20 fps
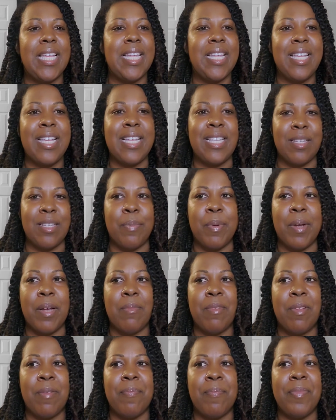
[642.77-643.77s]
is a
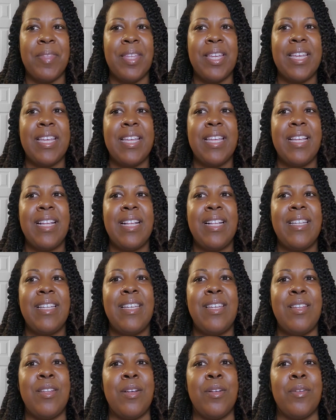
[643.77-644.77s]
problem.
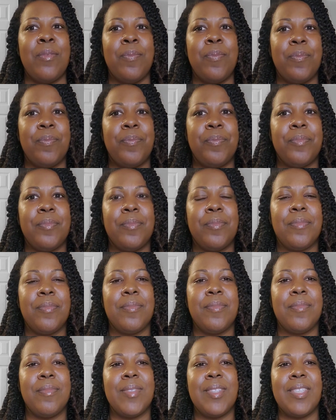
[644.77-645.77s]
You know,
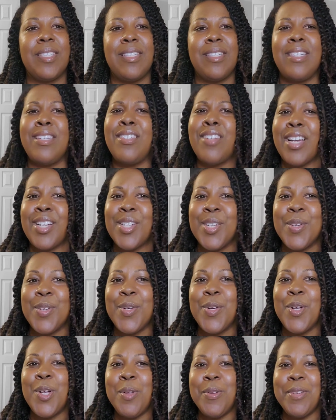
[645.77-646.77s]
Dr.
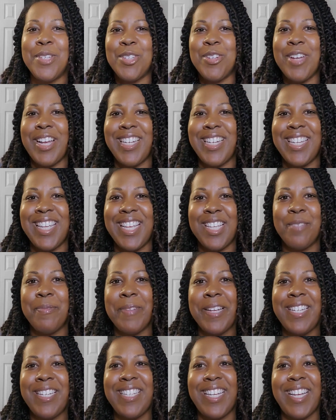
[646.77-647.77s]
Nicole was trying to
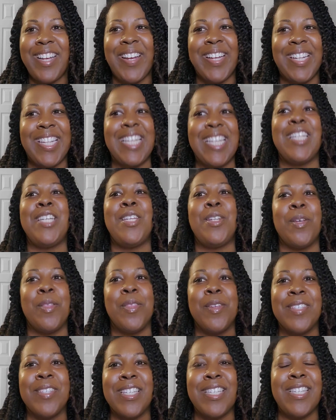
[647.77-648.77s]
explain to Eric that,
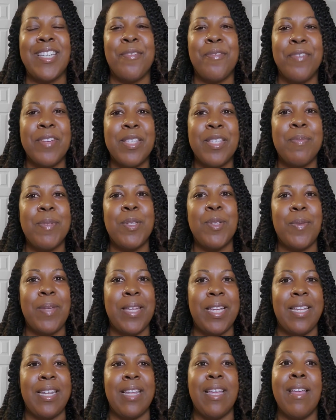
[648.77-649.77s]
there's a difference
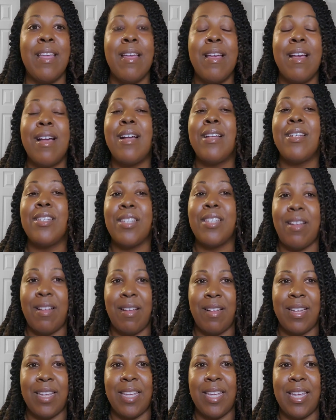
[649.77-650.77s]
between
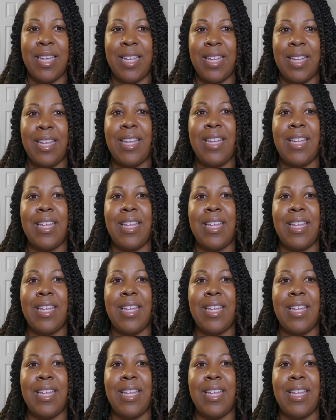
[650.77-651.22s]
talking